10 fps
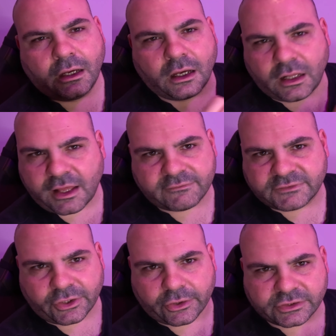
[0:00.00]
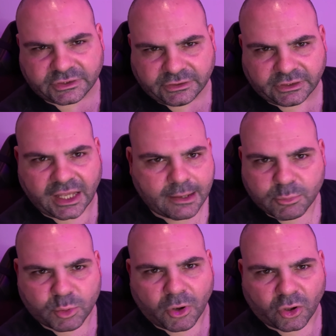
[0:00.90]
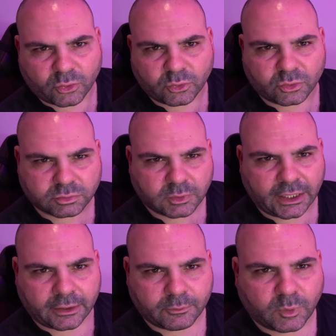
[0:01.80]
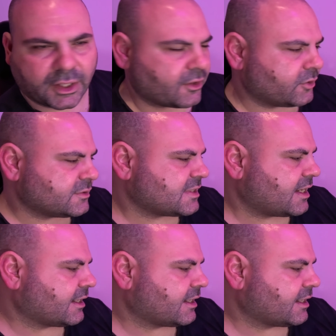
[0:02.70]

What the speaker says: I'll have to go to Cable Mod or one of those